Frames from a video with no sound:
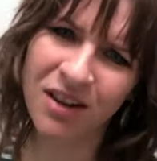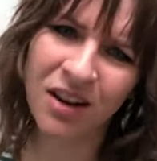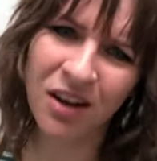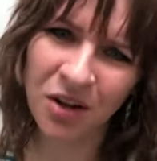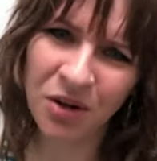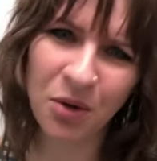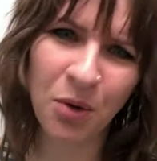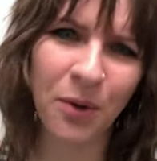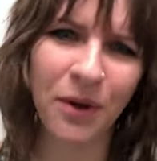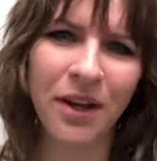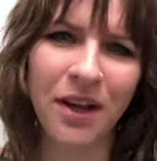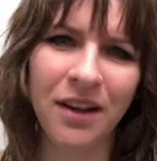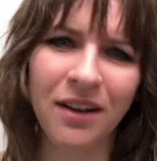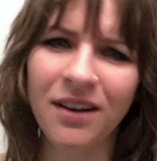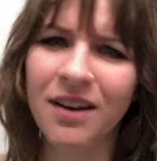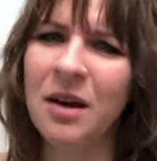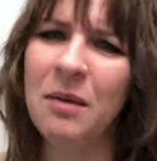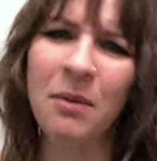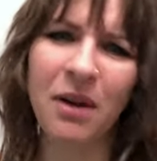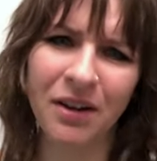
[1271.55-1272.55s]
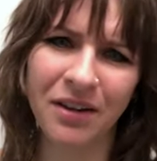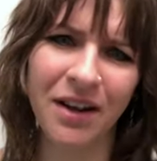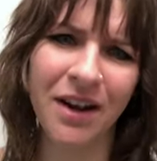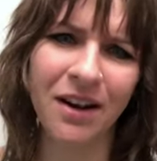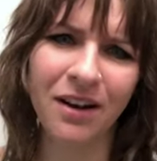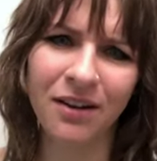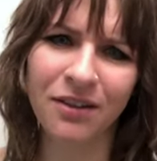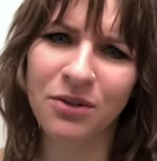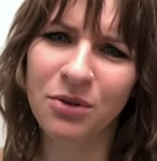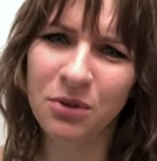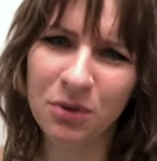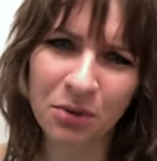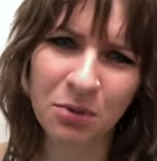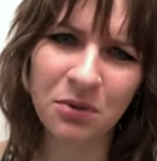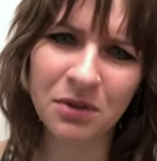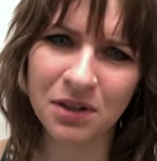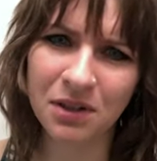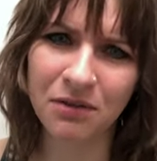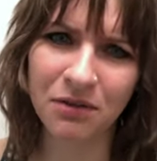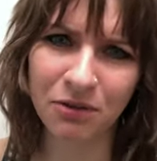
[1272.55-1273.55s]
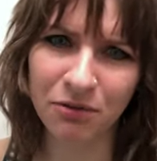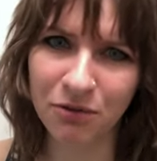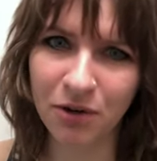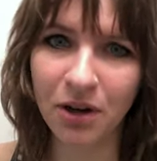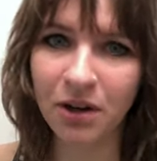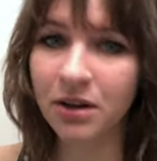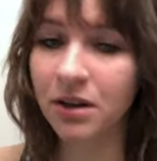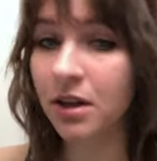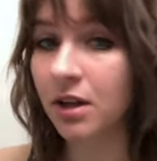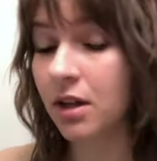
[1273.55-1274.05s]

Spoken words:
annoying. Come on, hair, do the cool stuff in the front.